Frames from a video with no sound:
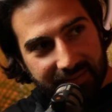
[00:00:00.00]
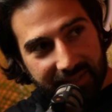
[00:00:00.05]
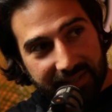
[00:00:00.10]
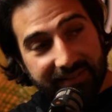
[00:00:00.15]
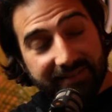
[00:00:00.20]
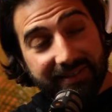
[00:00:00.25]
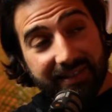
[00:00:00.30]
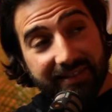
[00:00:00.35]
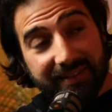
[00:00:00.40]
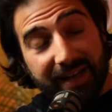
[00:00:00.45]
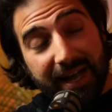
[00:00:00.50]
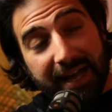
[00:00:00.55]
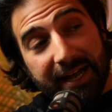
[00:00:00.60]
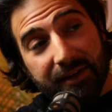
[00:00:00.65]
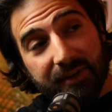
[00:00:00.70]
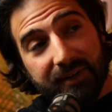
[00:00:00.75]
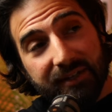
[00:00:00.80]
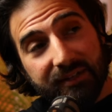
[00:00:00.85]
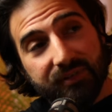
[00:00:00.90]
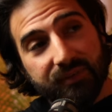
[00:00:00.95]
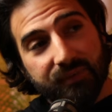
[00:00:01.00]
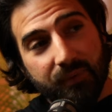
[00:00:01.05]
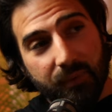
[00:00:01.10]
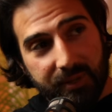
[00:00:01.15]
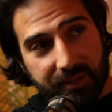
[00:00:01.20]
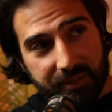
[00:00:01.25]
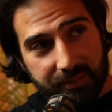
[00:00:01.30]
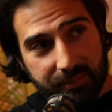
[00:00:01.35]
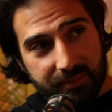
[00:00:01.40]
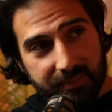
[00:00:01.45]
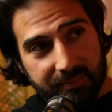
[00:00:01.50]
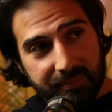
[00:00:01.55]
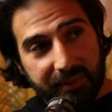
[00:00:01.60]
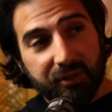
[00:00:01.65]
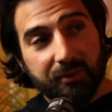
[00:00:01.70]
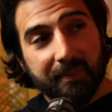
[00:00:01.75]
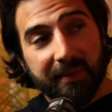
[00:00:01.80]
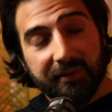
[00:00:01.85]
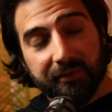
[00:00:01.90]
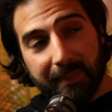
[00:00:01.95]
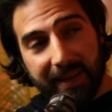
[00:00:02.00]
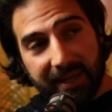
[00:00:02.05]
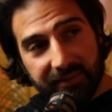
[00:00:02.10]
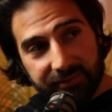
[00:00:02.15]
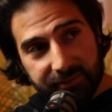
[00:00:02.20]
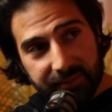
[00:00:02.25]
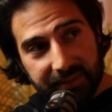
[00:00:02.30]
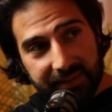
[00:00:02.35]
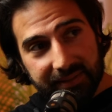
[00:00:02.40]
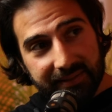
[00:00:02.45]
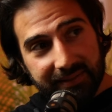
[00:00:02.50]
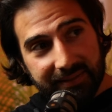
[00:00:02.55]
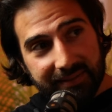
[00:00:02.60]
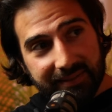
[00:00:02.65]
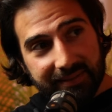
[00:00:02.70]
Its desire is for you, but you must master it."